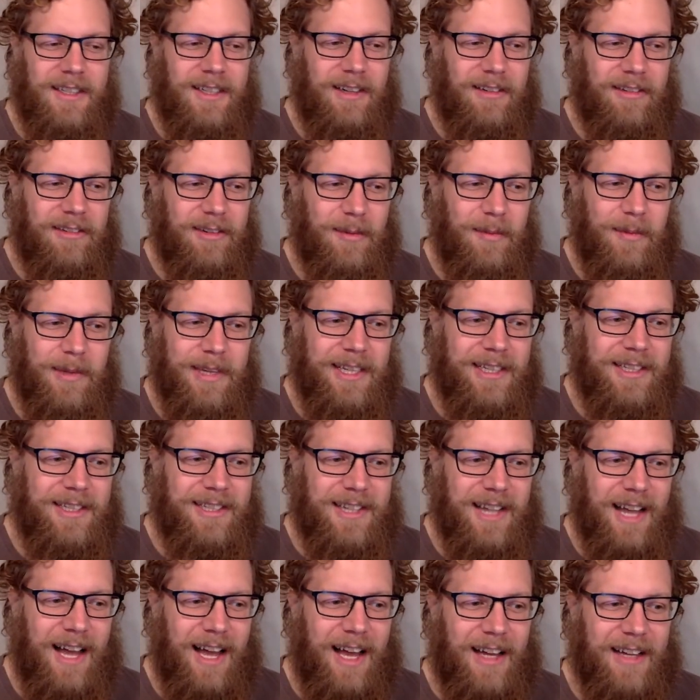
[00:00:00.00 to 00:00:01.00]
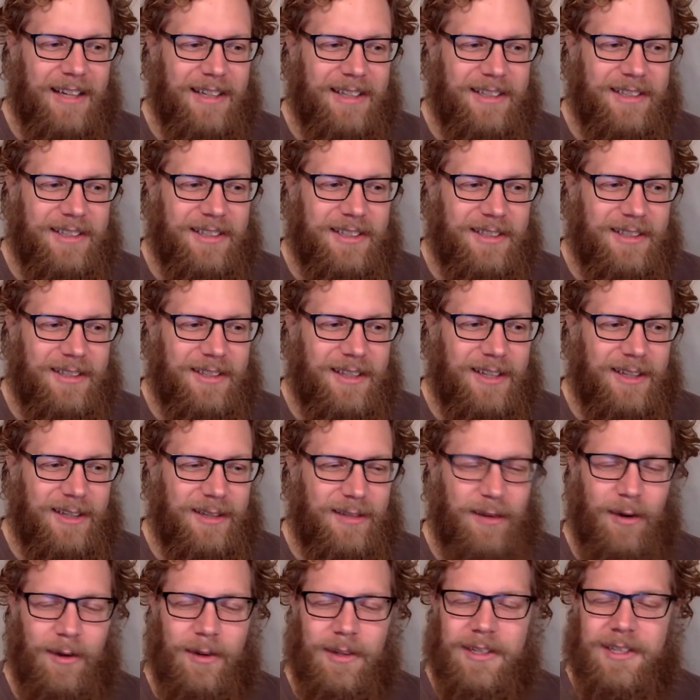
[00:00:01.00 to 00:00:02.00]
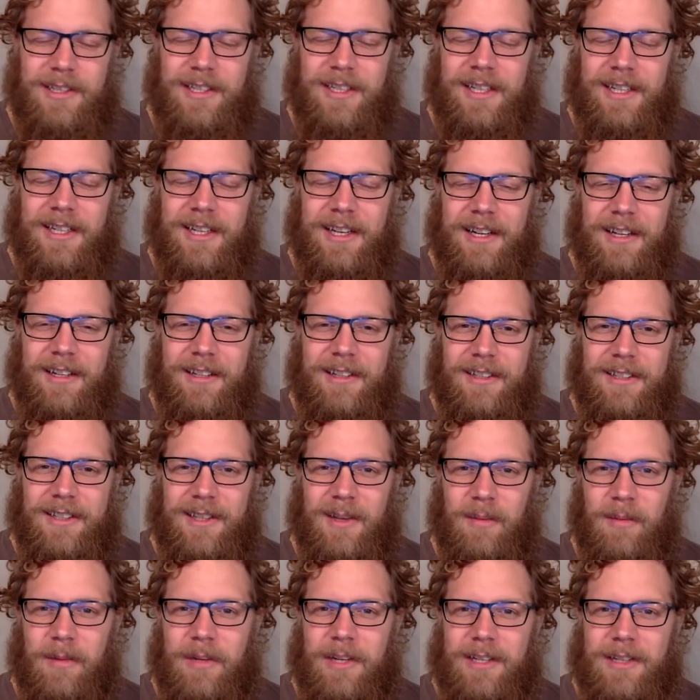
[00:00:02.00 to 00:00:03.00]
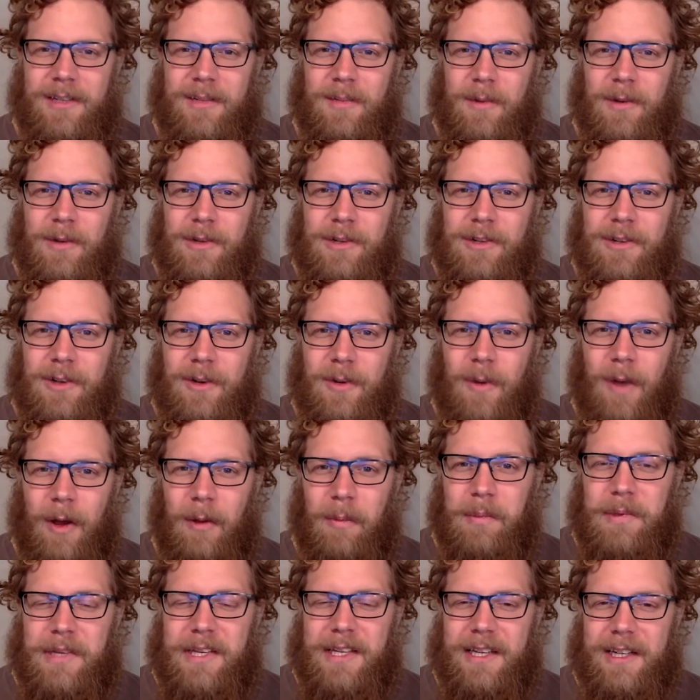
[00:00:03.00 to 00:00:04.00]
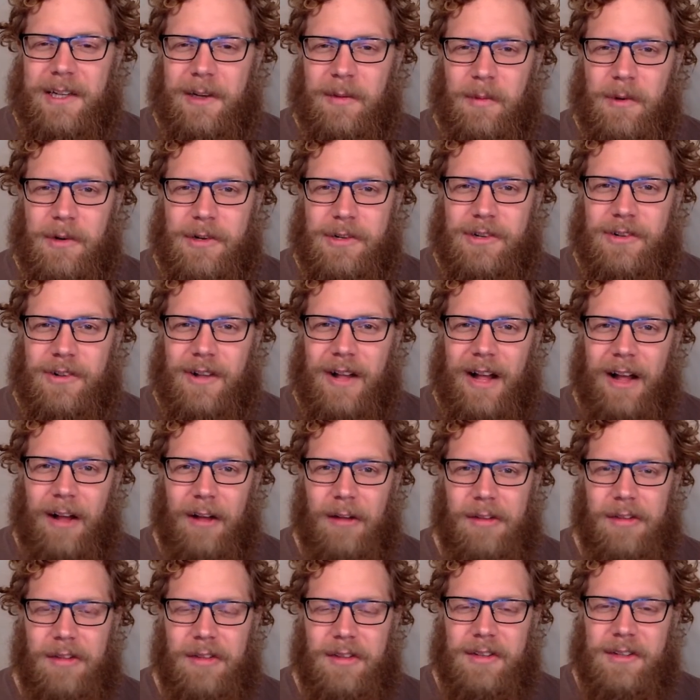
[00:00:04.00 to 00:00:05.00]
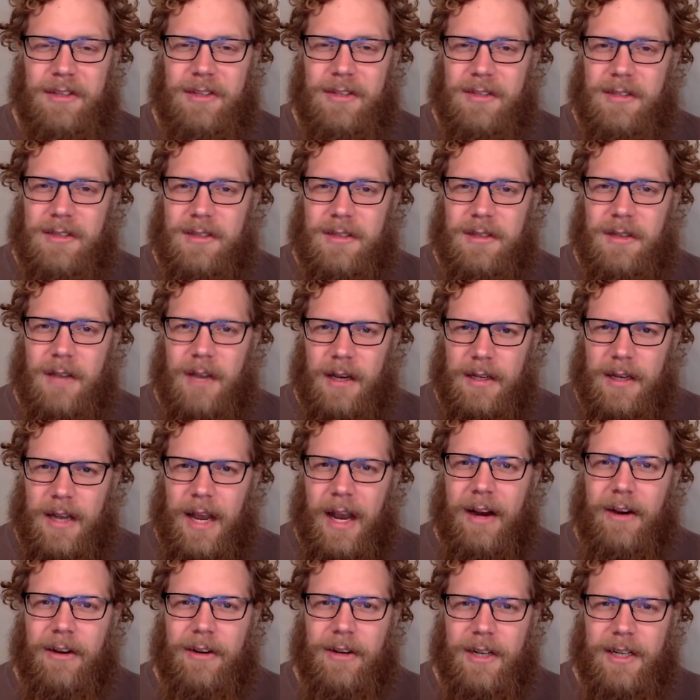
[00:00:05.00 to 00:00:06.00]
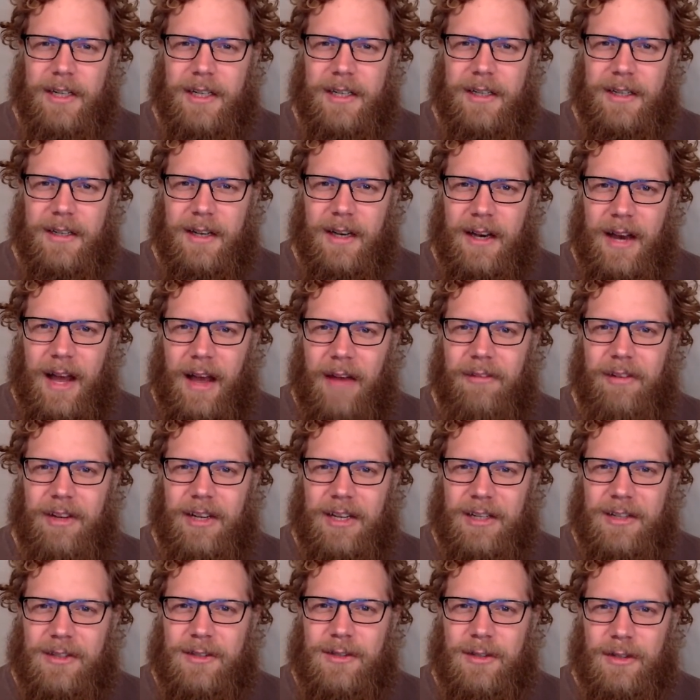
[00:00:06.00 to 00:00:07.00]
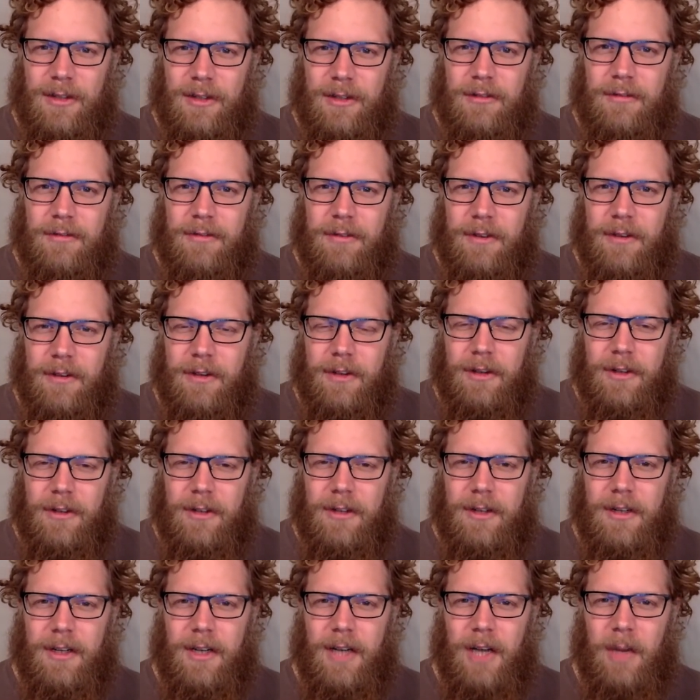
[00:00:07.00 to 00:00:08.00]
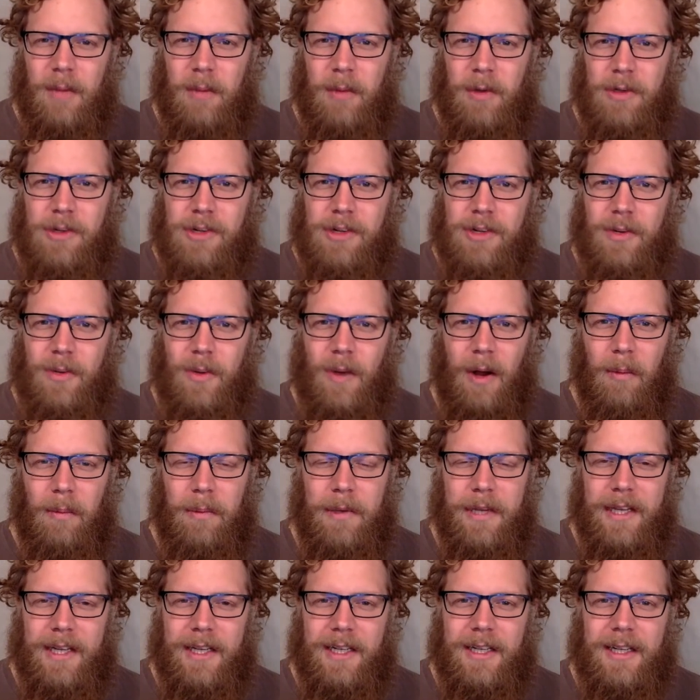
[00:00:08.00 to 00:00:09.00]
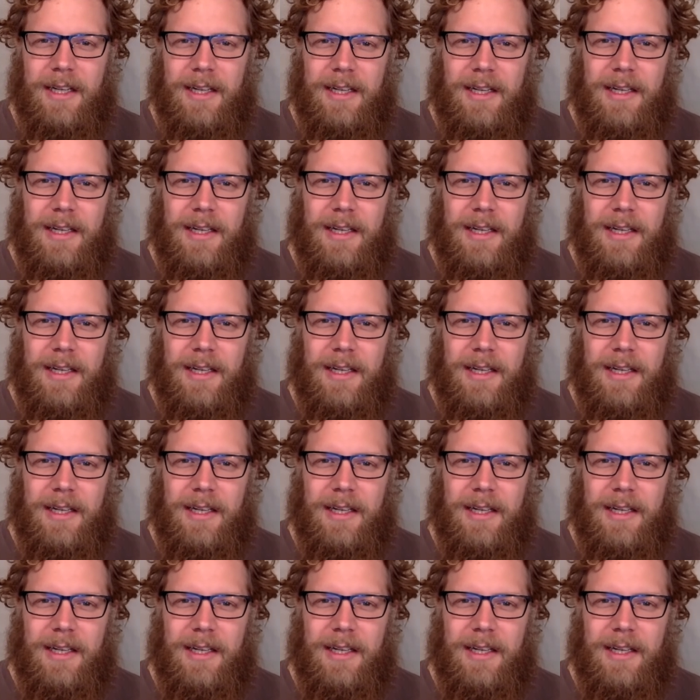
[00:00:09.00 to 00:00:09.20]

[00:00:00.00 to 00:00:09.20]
And for me, it's that. It's focusing on somebody's emotional well-being, emotional health, and just in caring and having concern for their emotional well-being.